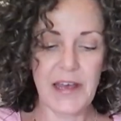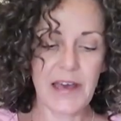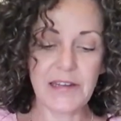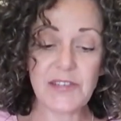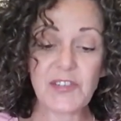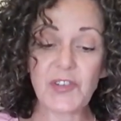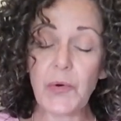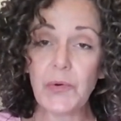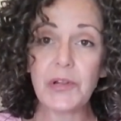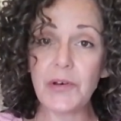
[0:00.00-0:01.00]
And it's
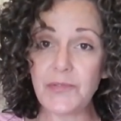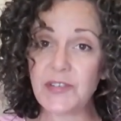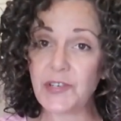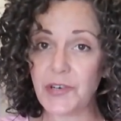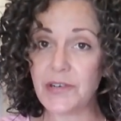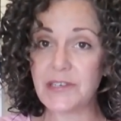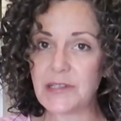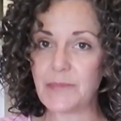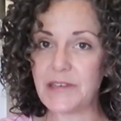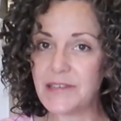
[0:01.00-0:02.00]
so close to
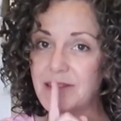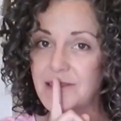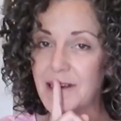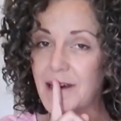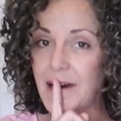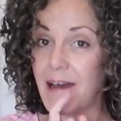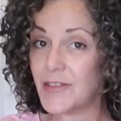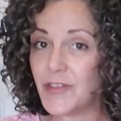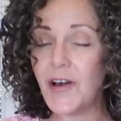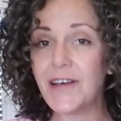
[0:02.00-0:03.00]
Christmas, I
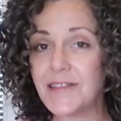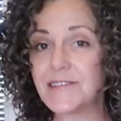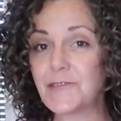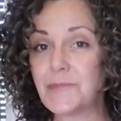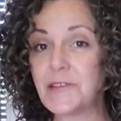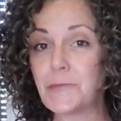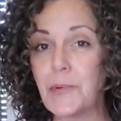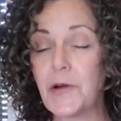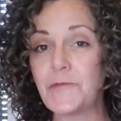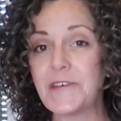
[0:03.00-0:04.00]
thought this would be the
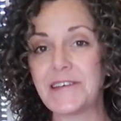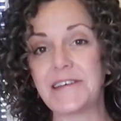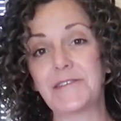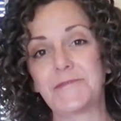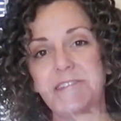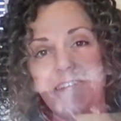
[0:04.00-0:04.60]
perfect gift